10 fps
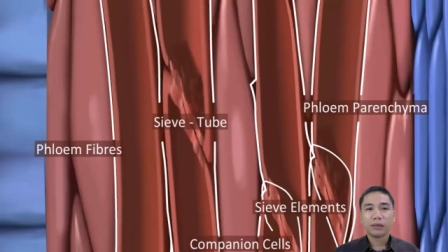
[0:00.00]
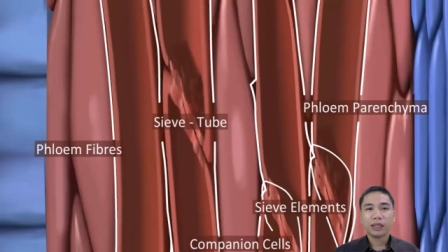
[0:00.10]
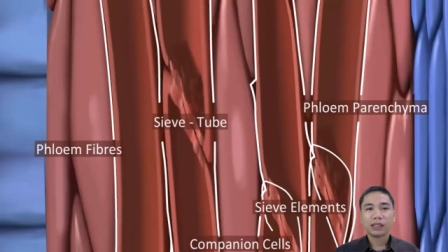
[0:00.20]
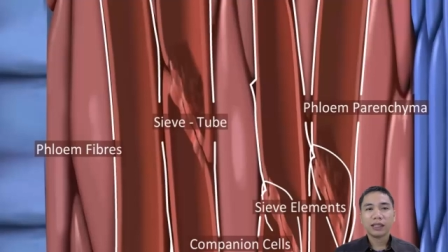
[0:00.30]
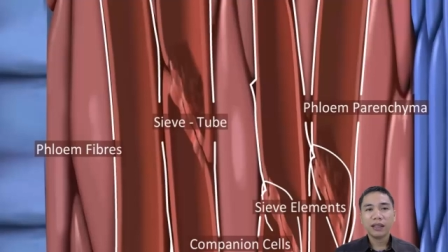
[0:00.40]

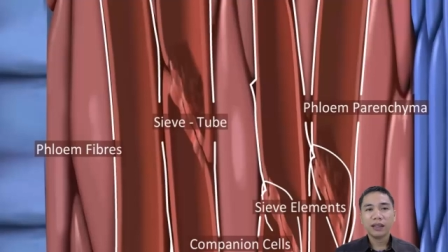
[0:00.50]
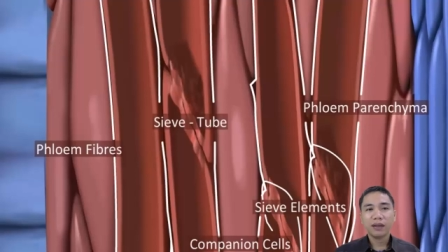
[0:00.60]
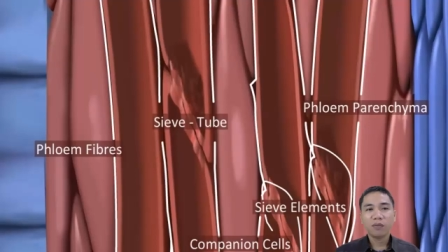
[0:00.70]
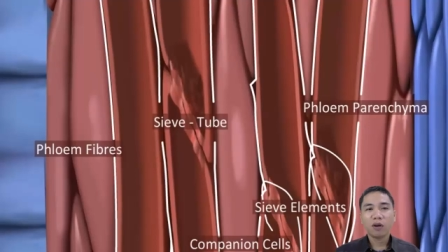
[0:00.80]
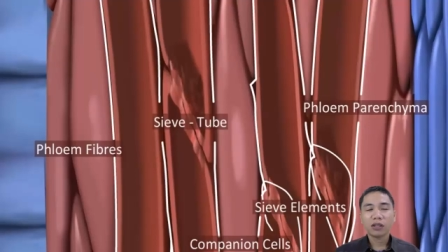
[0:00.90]
Instead,
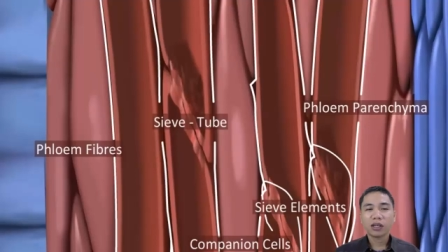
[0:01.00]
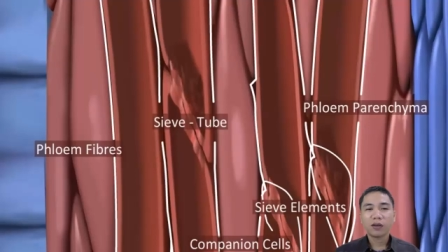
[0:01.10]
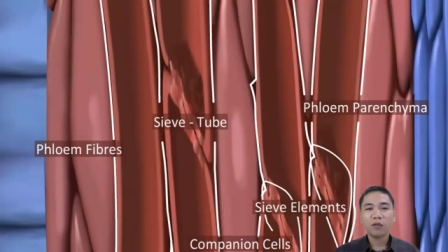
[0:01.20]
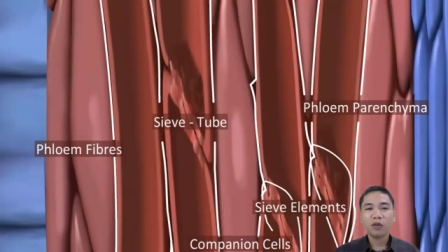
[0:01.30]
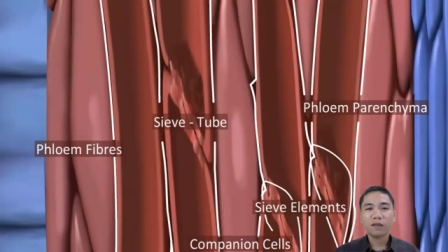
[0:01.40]
the walls
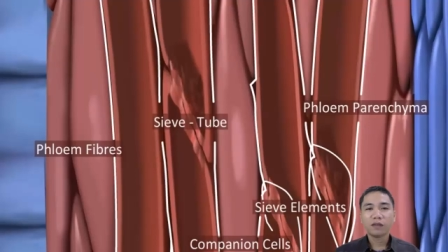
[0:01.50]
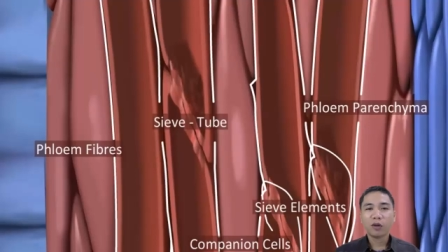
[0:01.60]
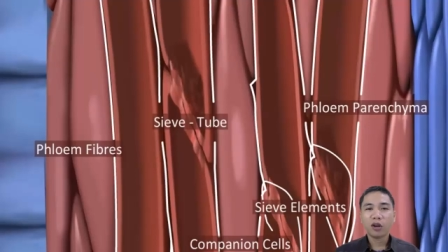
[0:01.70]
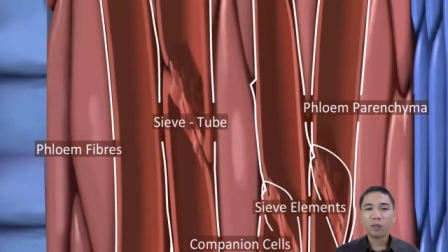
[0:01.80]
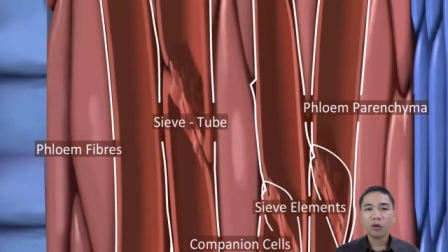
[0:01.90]
are full of
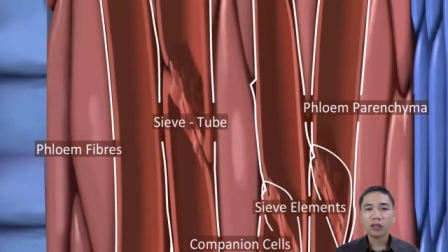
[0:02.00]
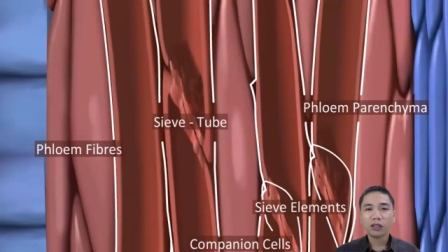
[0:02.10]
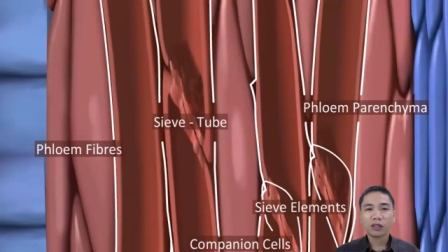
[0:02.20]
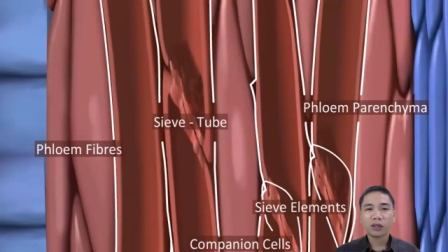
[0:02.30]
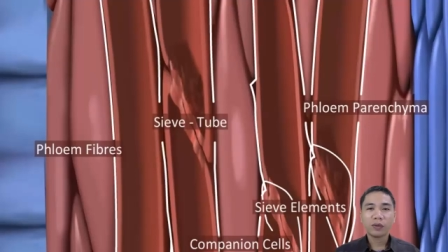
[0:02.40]
small
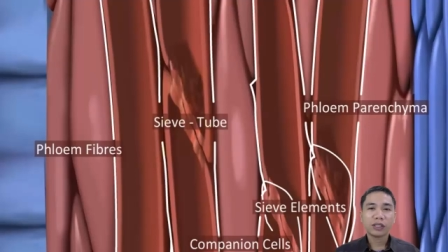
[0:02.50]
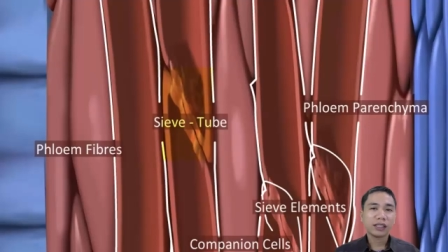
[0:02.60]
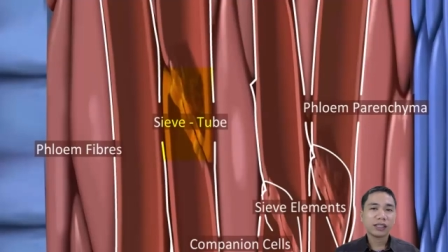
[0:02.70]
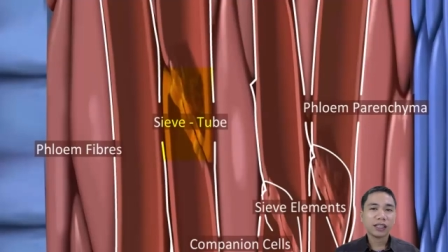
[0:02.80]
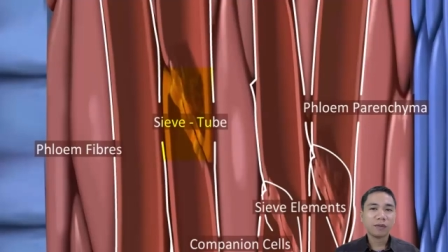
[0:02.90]
pores through which
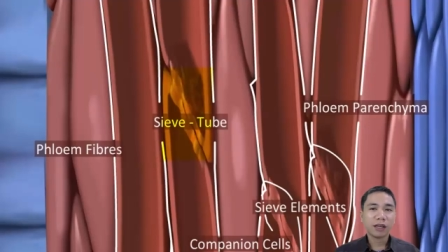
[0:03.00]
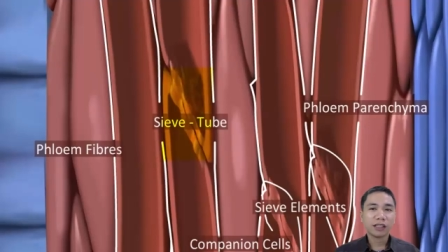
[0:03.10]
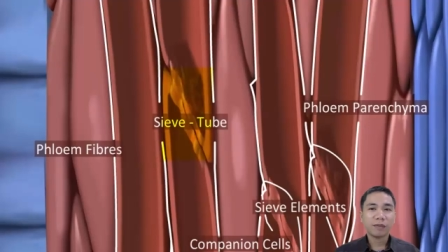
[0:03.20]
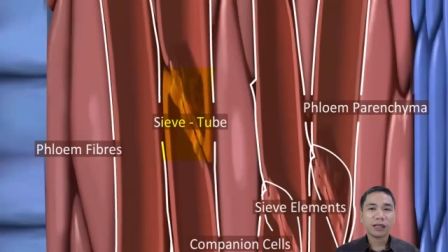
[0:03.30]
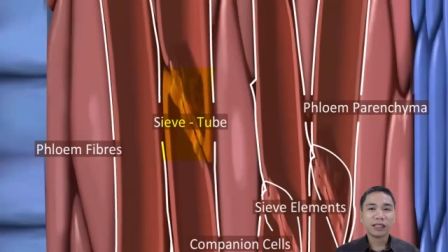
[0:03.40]
the
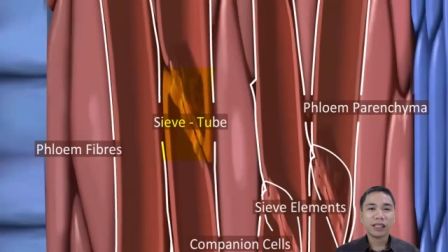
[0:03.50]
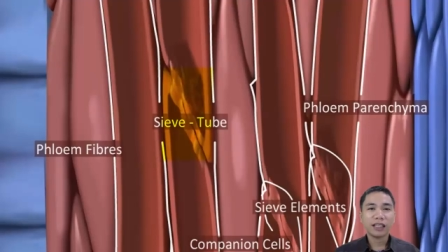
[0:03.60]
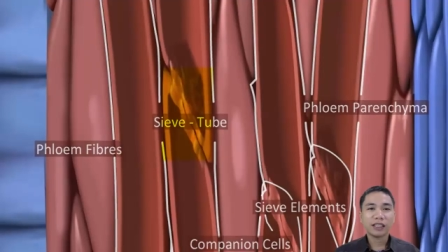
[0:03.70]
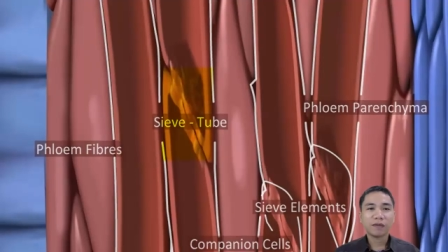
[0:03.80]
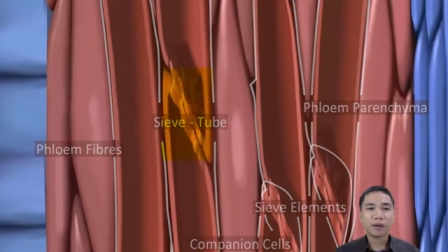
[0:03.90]
cytoplasm
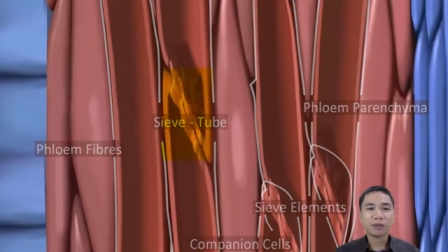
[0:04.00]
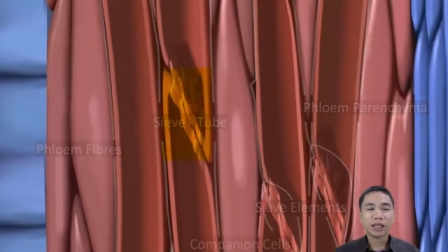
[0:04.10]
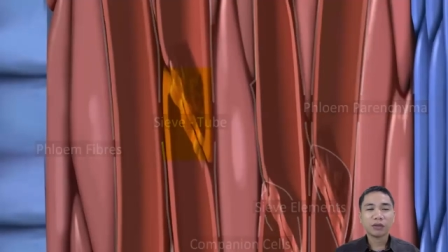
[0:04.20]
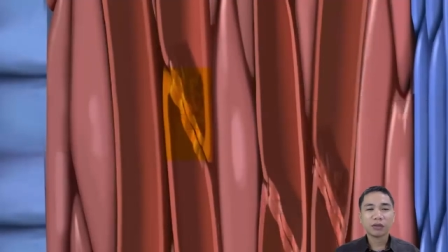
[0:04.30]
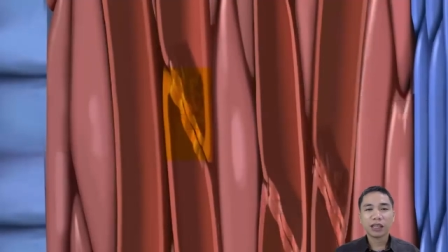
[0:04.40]
extends from
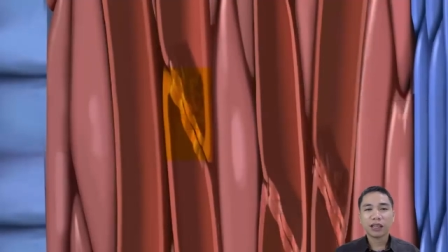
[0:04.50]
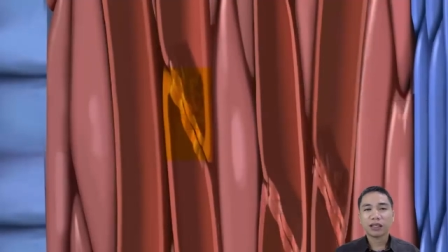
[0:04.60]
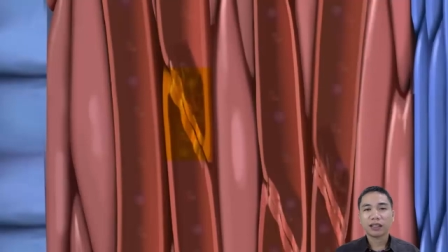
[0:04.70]
cell to cell.